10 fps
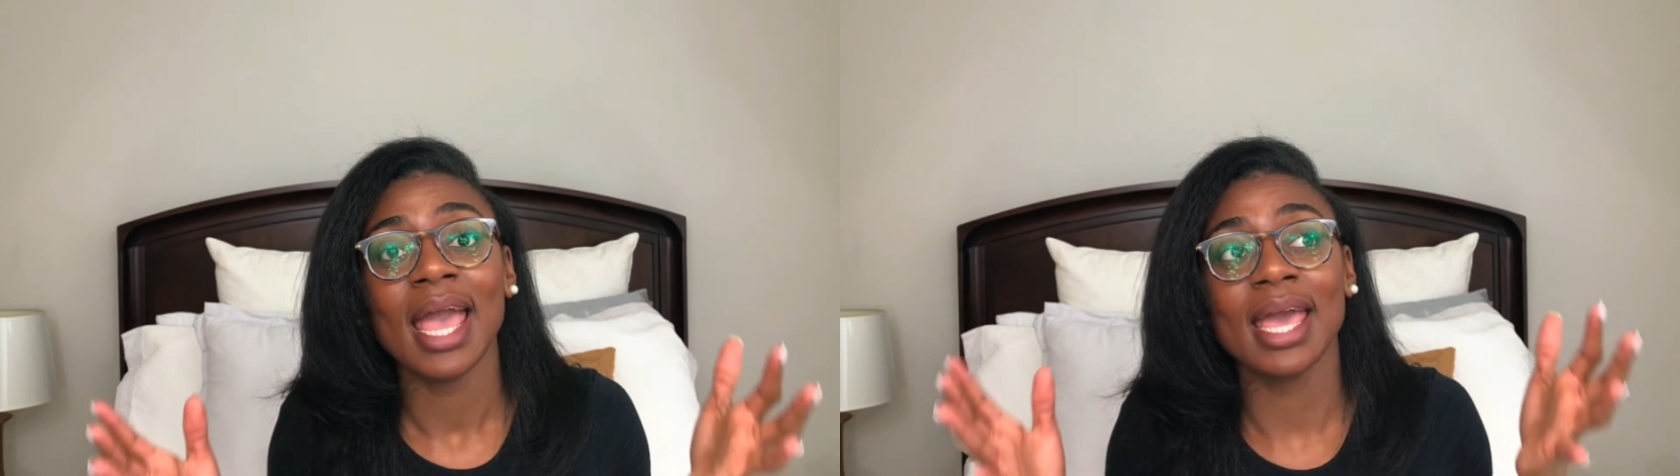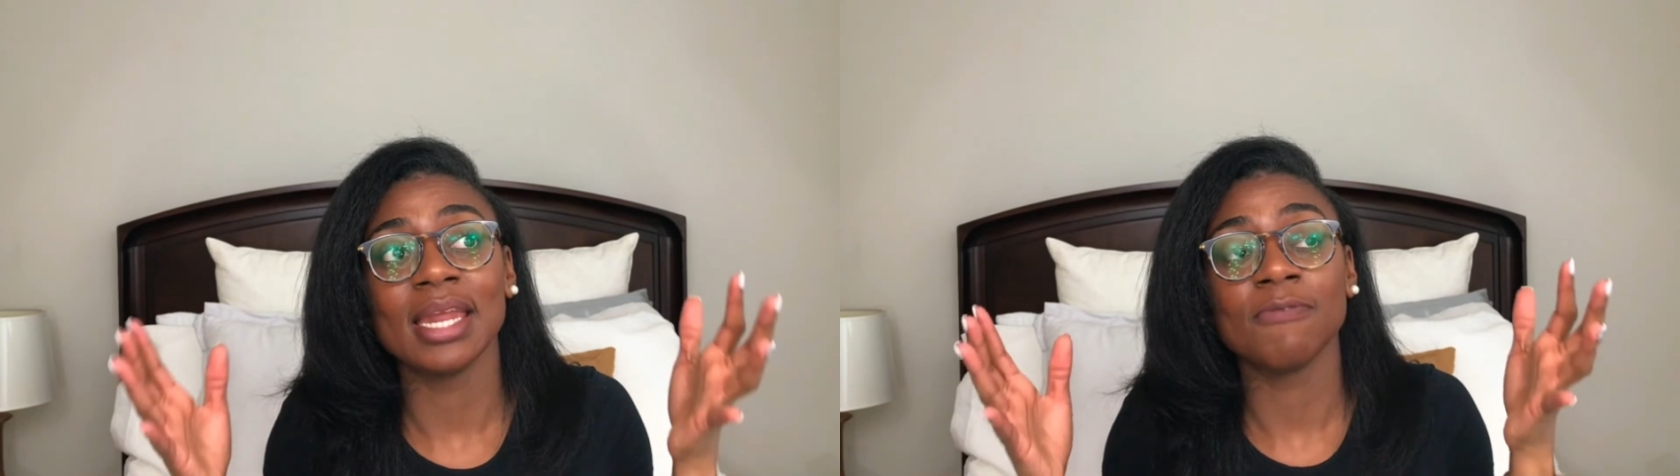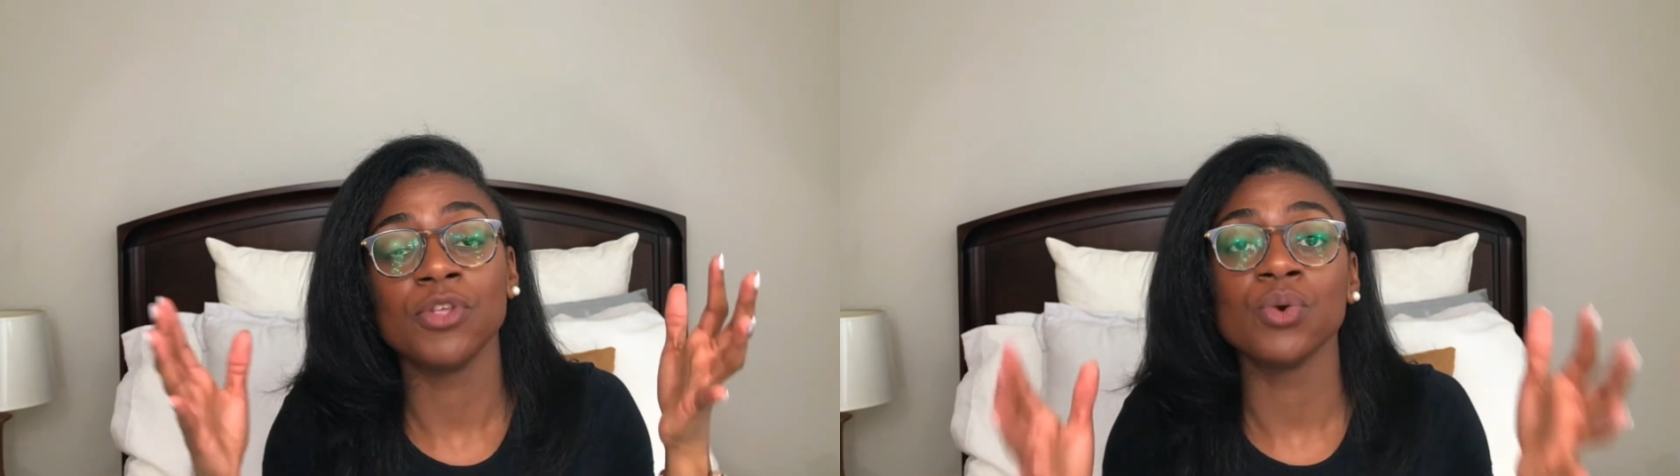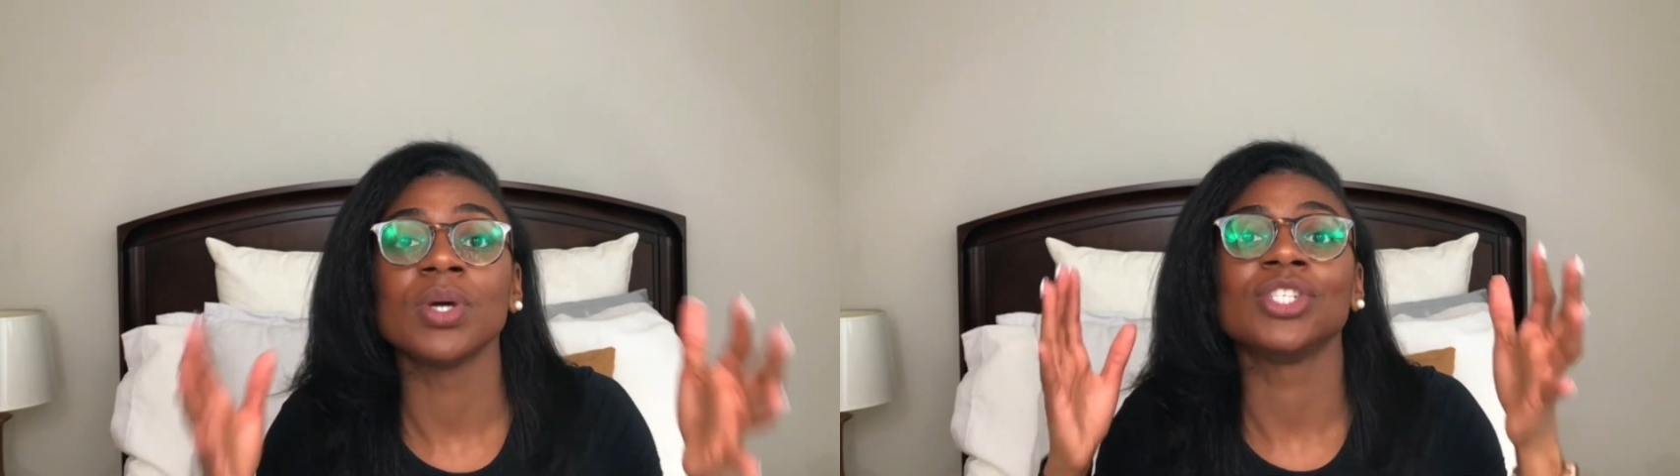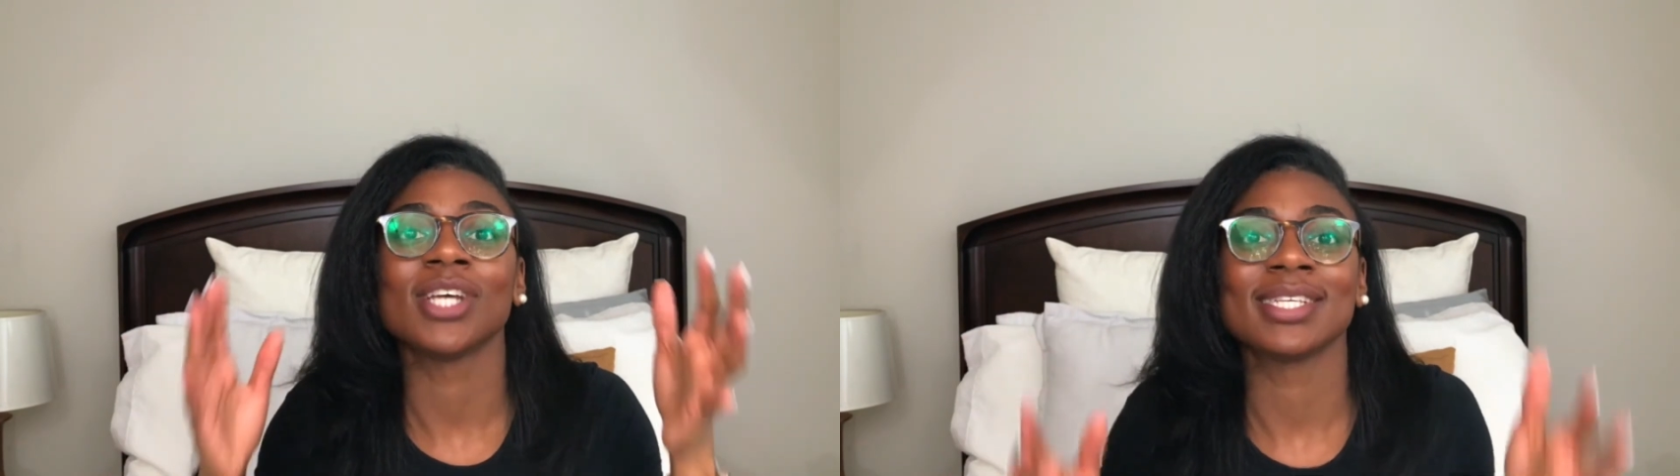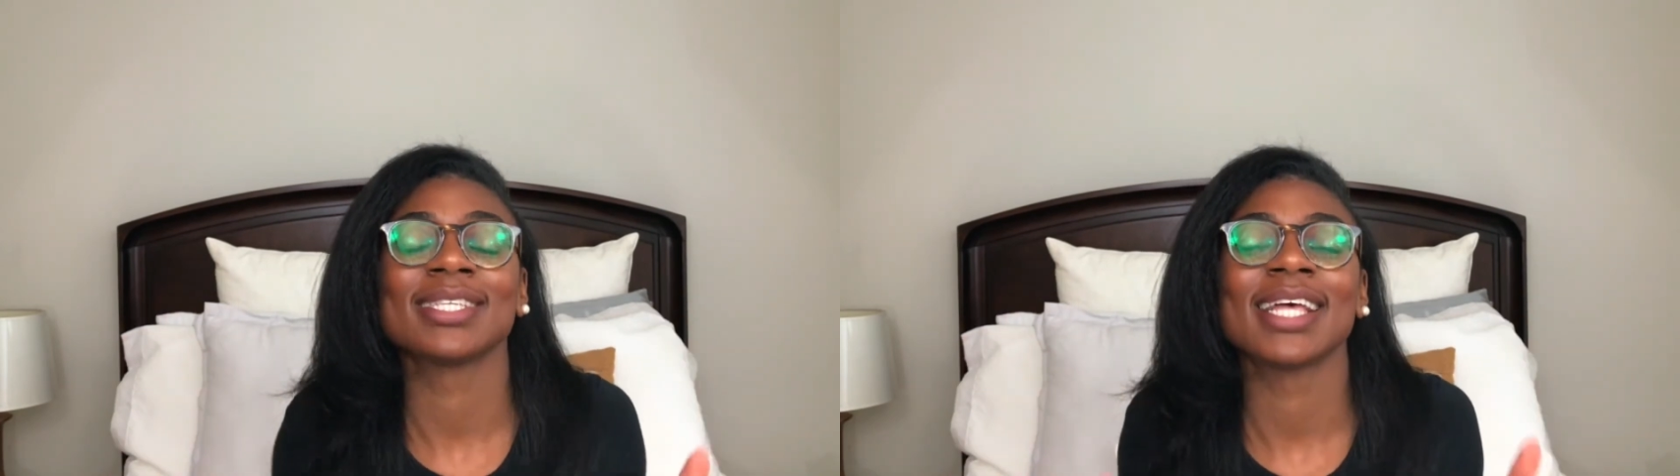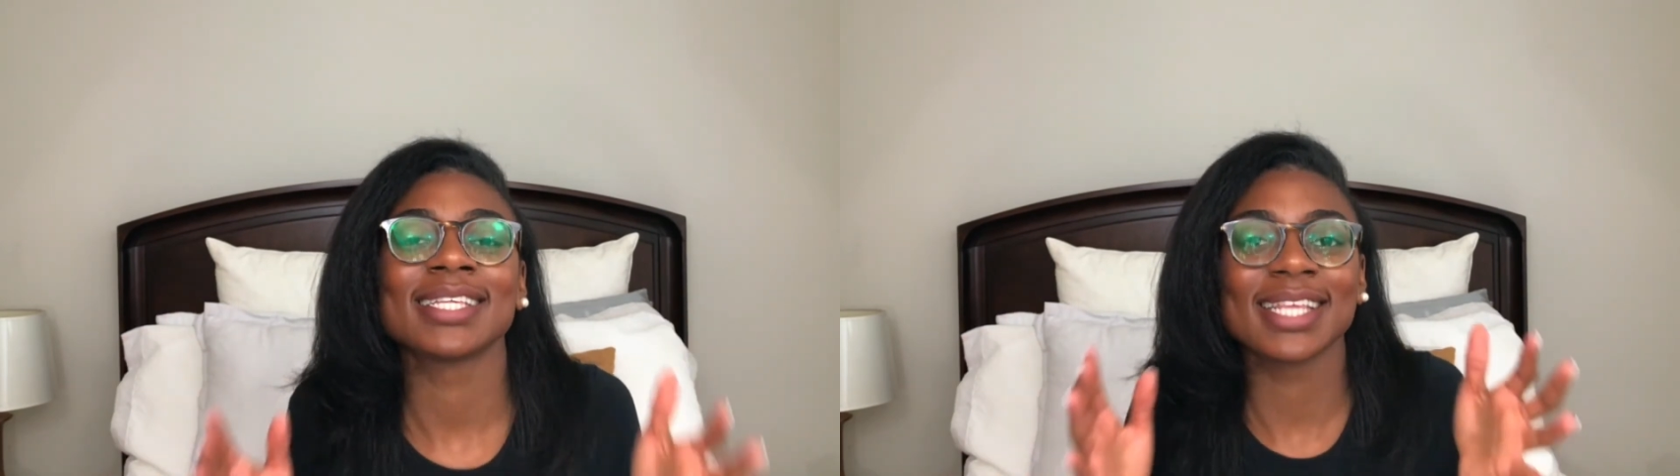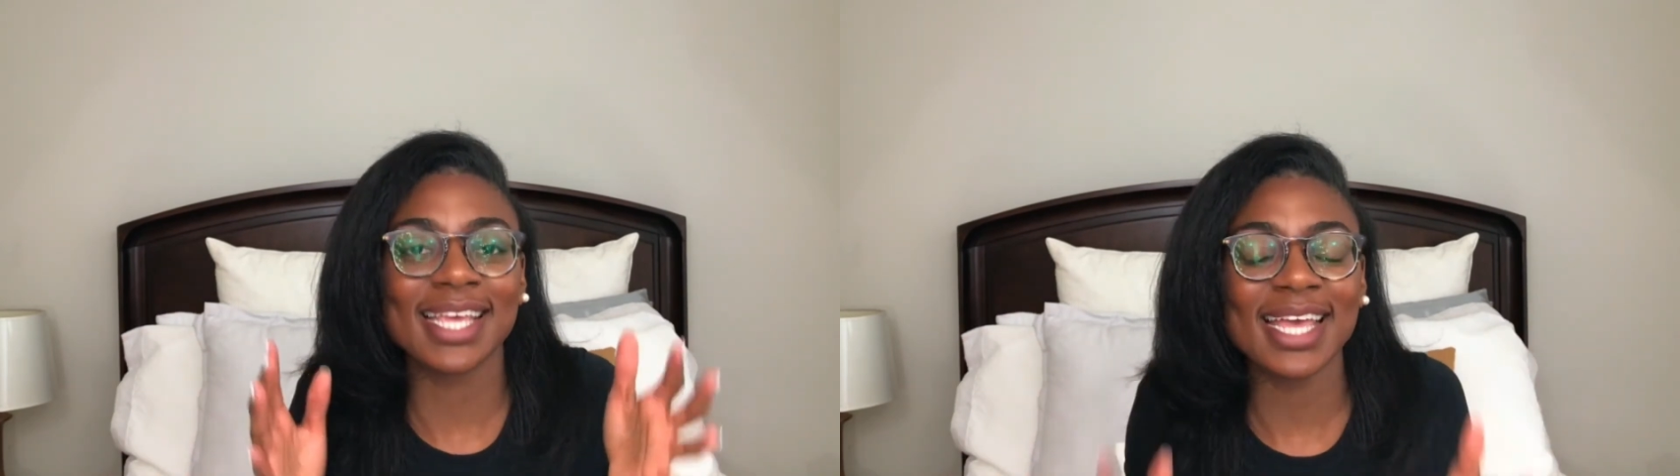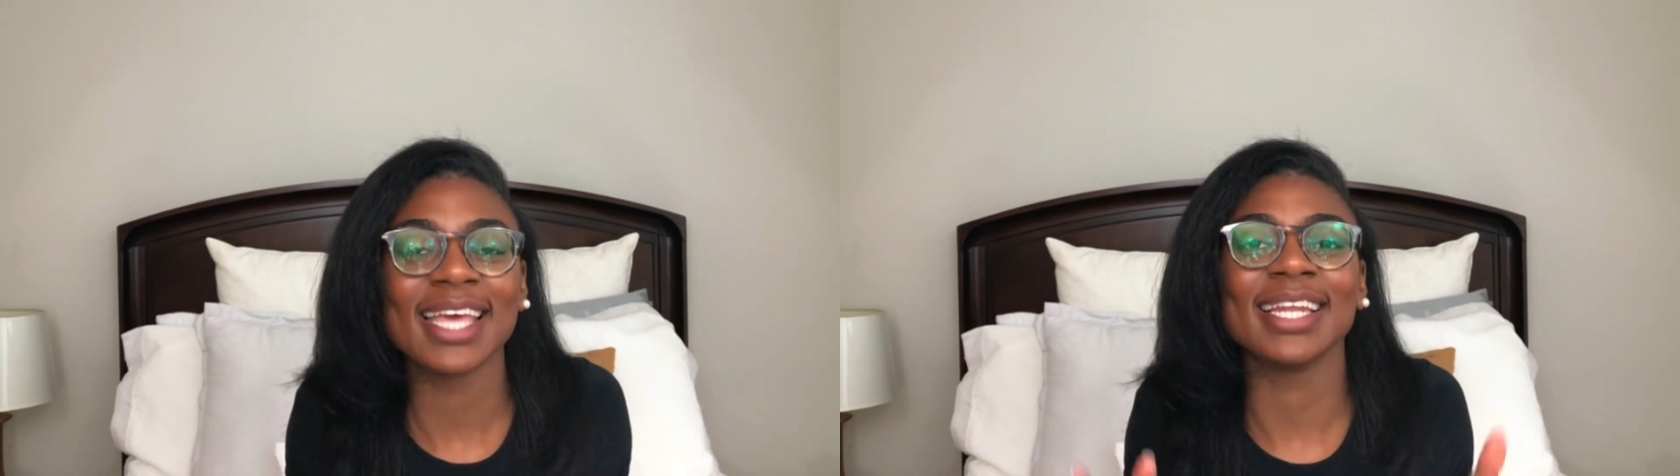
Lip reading: And if you would just get